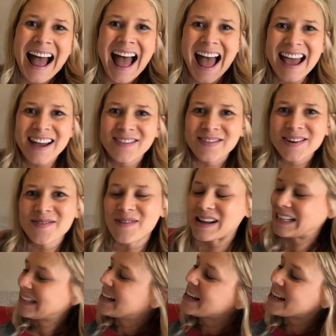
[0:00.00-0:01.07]
Hi
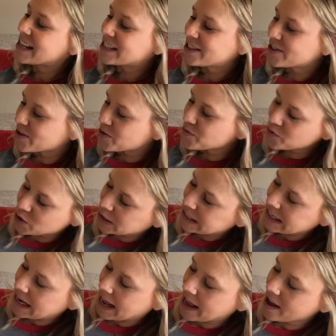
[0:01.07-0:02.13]
everyone. So for
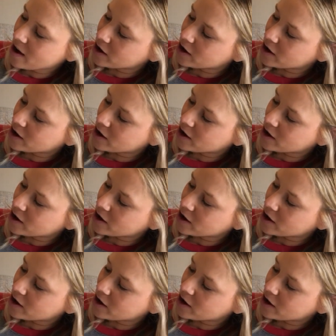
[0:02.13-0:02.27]
today,